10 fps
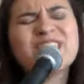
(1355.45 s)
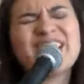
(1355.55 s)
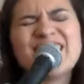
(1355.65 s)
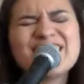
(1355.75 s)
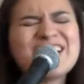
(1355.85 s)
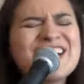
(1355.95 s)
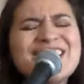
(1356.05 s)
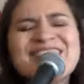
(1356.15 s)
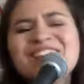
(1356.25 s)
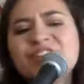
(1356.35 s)
Can
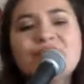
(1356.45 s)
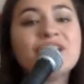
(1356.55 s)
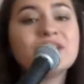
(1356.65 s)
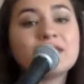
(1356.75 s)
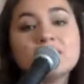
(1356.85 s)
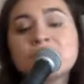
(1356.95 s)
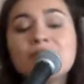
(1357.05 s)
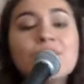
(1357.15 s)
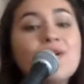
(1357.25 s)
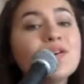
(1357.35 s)
I look
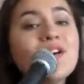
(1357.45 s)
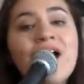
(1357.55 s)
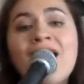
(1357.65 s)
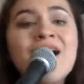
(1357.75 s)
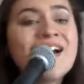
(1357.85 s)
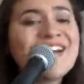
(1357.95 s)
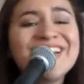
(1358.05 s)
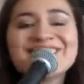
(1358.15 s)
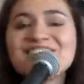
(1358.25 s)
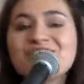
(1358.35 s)
into your
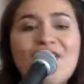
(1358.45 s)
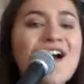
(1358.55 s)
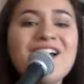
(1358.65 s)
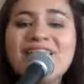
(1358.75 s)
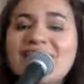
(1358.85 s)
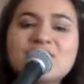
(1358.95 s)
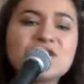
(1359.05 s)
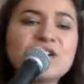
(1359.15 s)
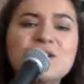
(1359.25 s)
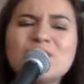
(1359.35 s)
eyes and not let
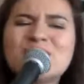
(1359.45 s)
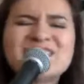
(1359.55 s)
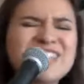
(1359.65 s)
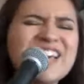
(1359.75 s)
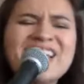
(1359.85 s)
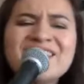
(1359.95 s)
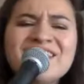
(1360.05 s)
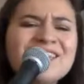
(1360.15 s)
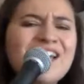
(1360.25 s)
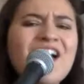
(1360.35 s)
you see
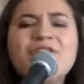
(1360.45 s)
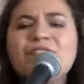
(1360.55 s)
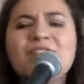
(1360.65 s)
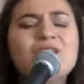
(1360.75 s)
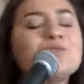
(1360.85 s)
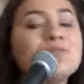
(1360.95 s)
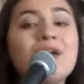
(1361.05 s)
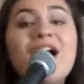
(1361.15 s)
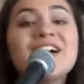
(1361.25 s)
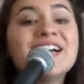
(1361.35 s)
the love in
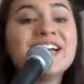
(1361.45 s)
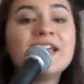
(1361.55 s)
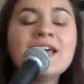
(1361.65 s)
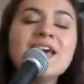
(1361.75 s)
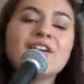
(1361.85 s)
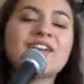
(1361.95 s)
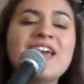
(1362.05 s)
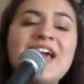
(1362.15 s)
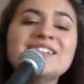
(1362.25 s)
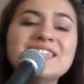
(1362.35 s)
mine?
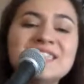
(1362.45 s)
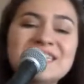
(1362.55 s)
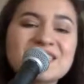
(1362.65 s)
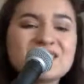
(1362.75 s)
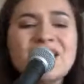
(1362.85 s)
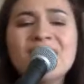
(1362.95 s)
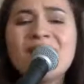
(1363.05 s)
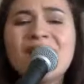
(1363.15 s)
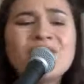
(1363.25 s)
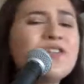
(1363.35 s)
Can this
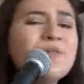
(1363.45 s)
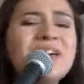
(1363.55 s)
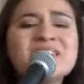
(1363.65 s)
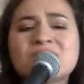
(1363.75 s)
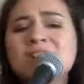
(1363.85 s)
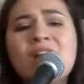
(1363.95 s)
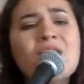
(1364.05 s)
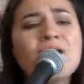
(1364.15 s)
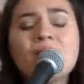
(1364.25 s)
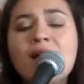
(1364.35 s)
love be so
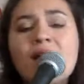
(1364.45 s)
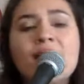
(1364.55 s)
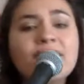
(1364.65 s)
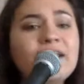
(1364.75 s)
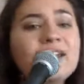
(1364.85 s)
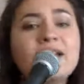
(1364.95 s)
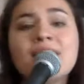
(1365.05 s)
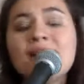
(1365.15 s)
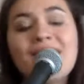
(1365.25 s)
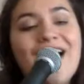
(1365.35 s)
right
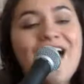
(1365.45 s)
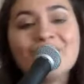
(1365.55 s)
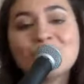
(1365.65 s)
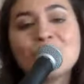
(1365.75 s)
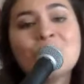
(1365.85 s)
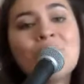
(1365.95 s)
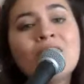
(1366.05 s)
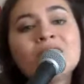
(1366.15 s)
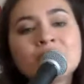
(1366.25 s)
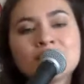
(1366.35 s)
at the
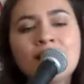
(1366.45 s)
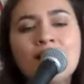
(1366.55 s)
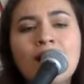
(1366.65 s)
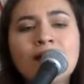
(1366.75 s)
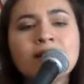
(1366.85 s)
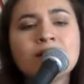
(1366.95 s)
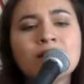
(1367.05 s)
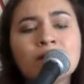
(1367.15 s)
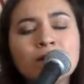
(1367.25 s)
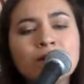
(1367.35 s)
wrong
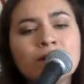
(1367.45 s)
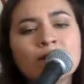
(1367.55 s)
time?